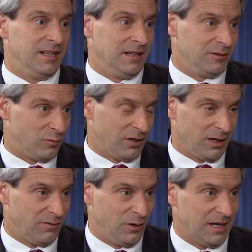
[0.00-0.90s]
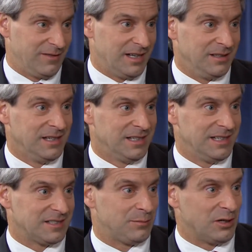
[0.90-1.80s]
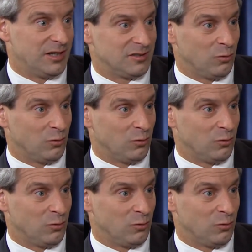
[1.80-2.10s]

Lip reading: And I was wondering if you had that experience